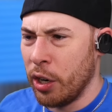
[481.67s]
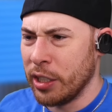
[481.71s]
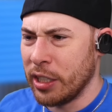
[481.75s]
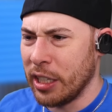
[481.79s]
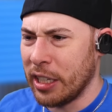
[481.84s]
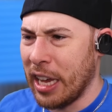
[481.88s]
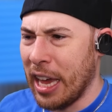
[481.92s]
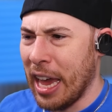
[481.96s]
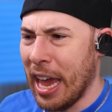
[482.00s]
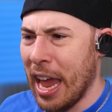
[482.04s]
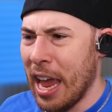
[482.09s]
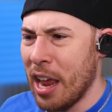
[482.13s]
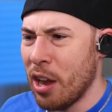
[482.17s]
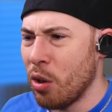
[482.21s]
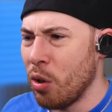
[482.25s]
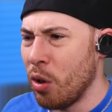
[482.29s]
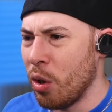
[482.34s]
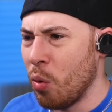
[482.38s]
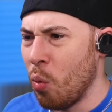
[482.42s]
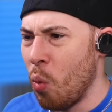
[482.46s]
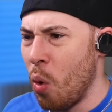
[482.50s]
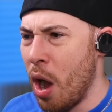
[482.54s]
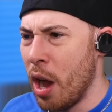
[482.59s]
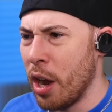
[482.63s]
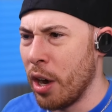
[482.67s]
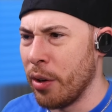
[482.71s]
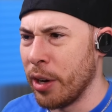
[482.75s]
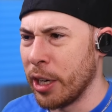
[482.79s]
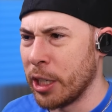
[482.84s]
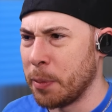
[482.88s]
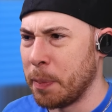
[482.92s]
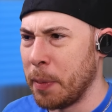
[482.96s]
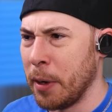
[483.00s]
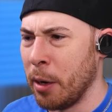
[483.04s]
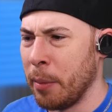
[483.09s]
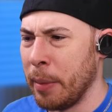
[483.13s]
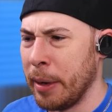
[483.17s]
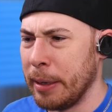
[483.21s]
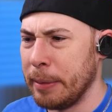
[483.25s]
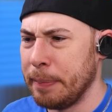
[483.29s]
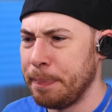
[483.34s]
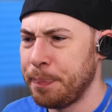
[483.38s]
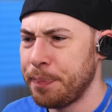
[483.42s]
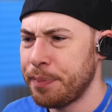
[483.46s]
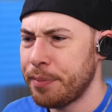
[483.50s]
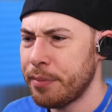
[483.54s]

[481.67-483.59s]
It's a candle and water experiment.